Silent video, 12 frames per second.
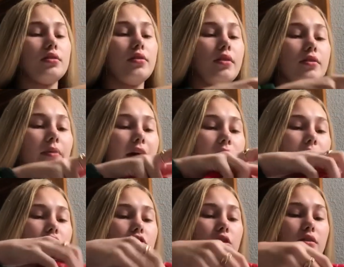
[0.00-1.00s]
the Spider-Man
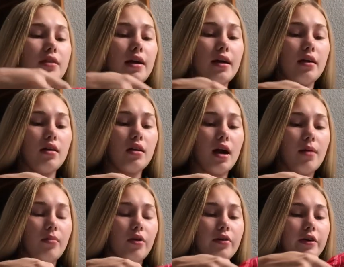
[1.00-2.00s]
shirt that I'm
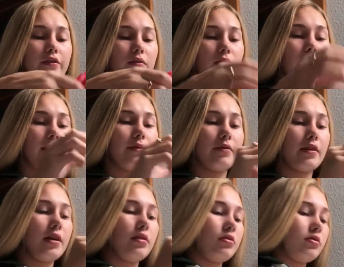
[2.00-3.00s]
borrowing from my
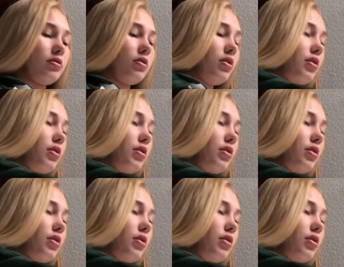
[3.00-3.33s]
friends,